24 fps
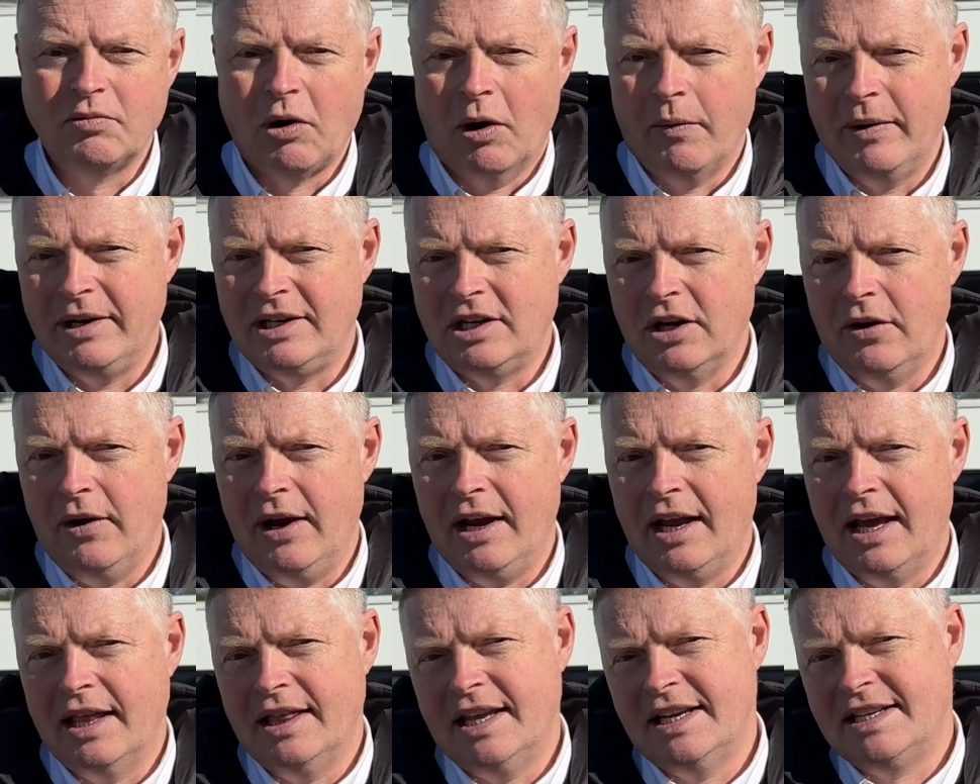what we're
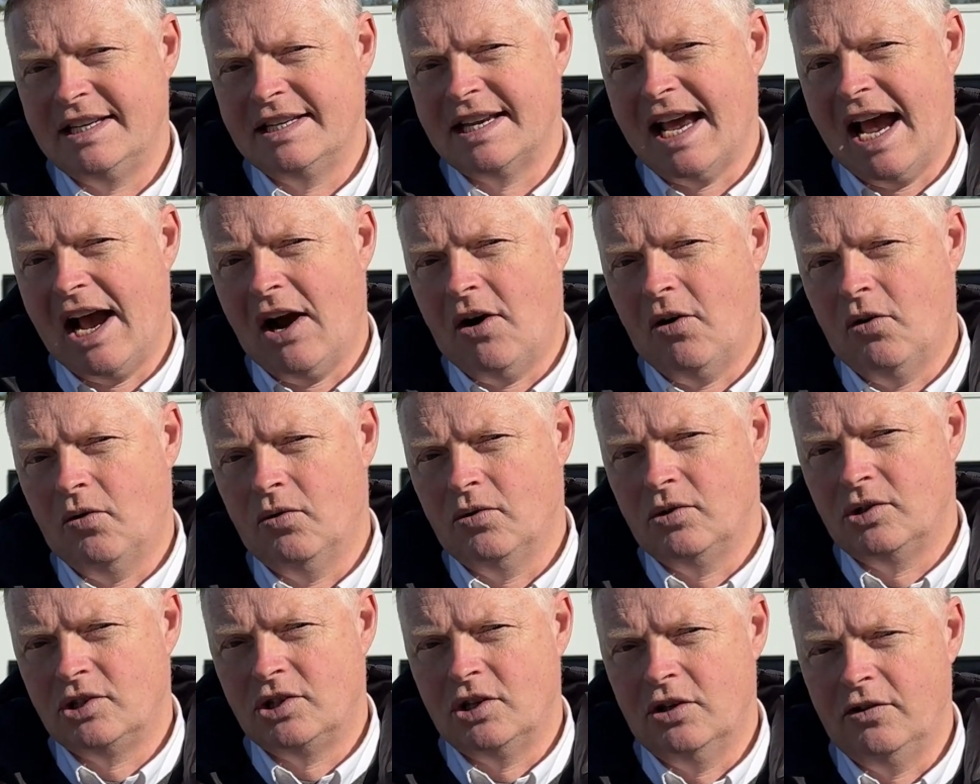doing and this is
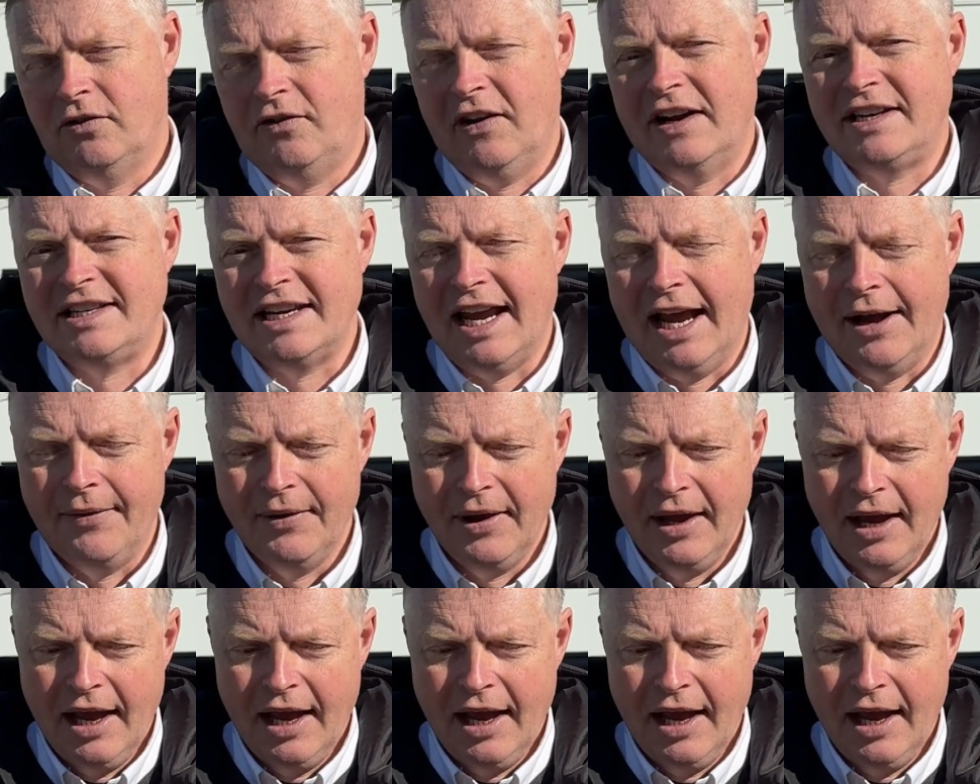how to fit it.